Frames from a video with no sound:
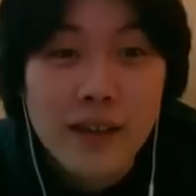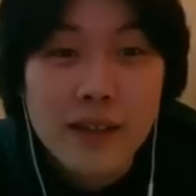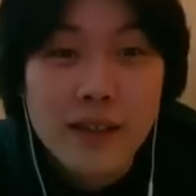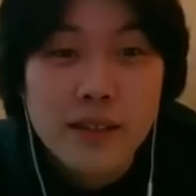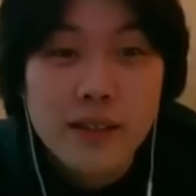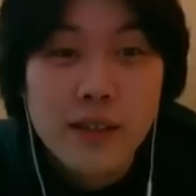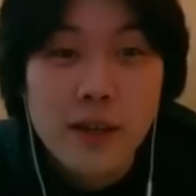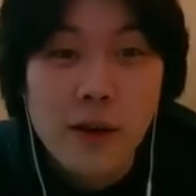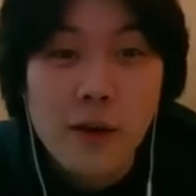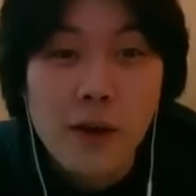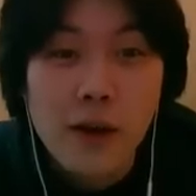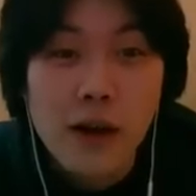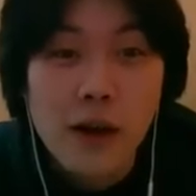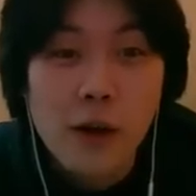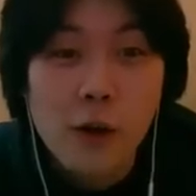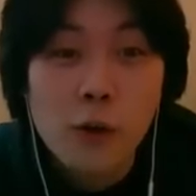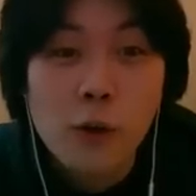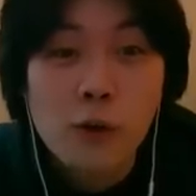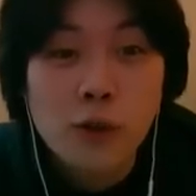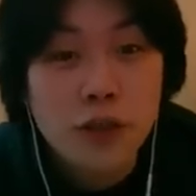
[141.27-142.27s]

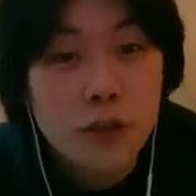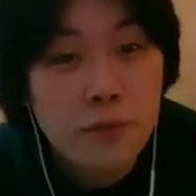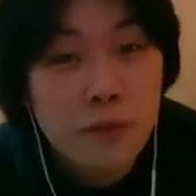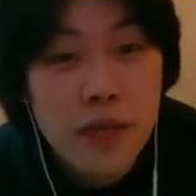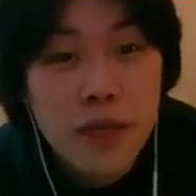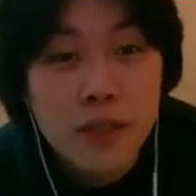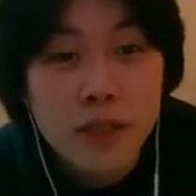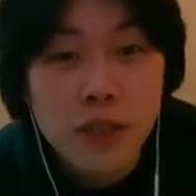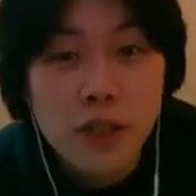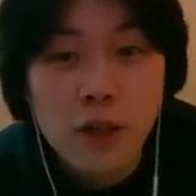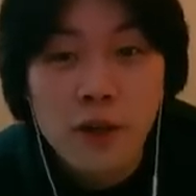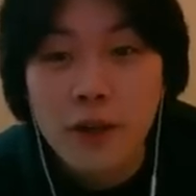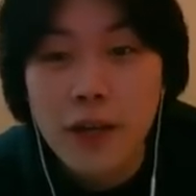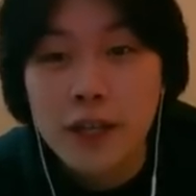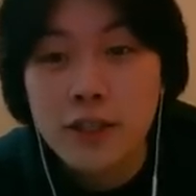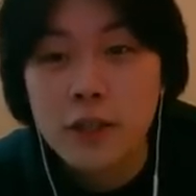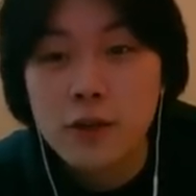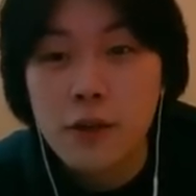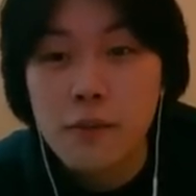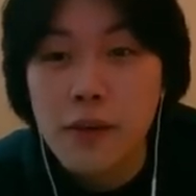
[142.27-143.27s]
So, Speed Jill,
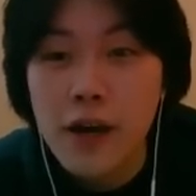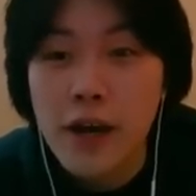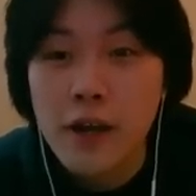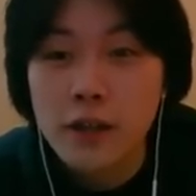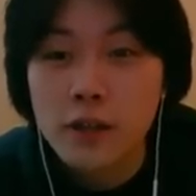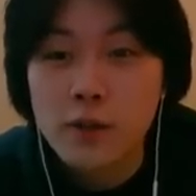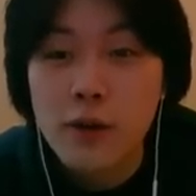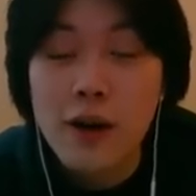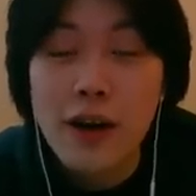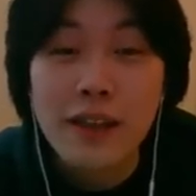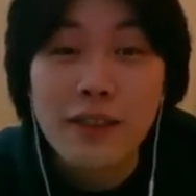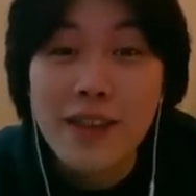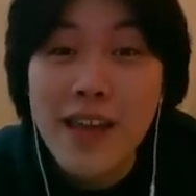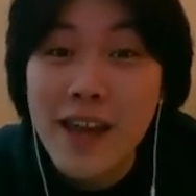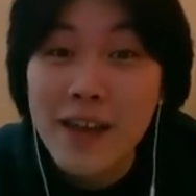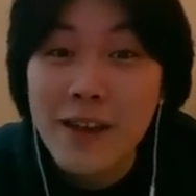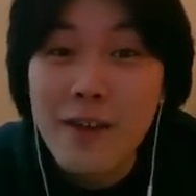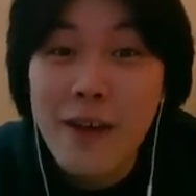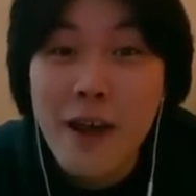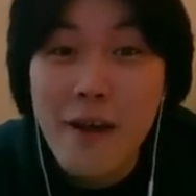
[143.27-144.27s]
that's not bad as well. And
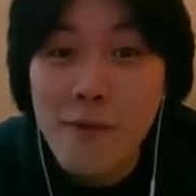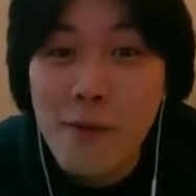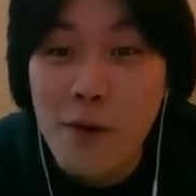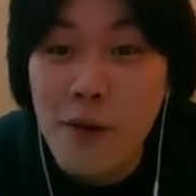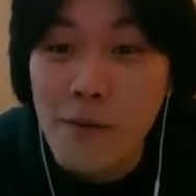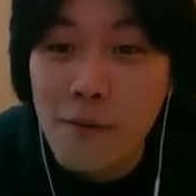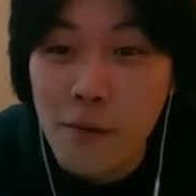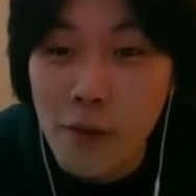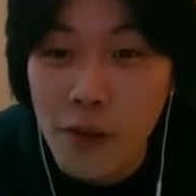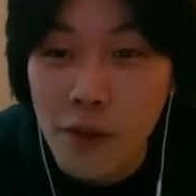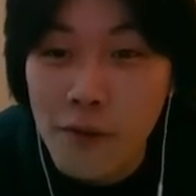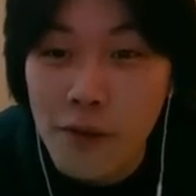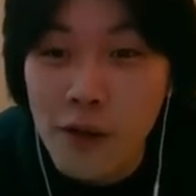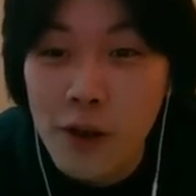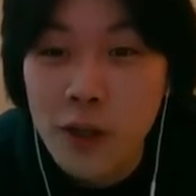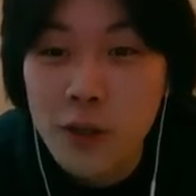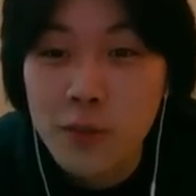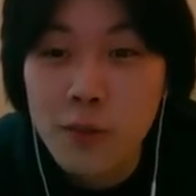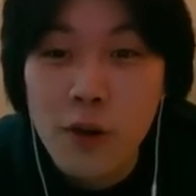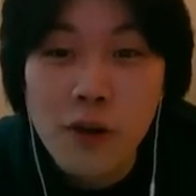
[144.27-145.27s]
thank you everyone for the
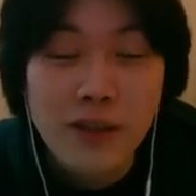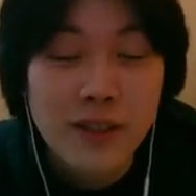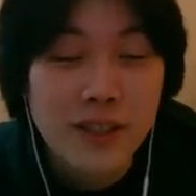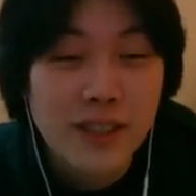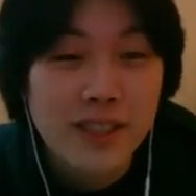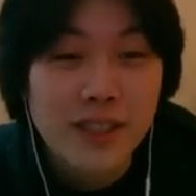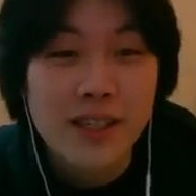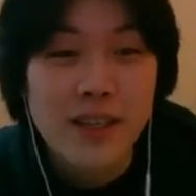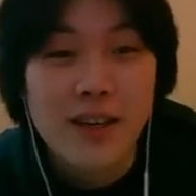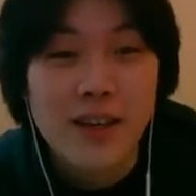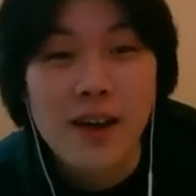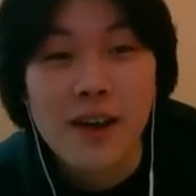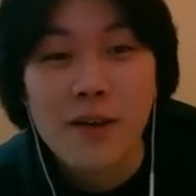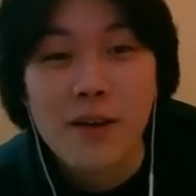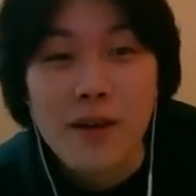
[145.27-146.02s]
follows, Broken Decidia.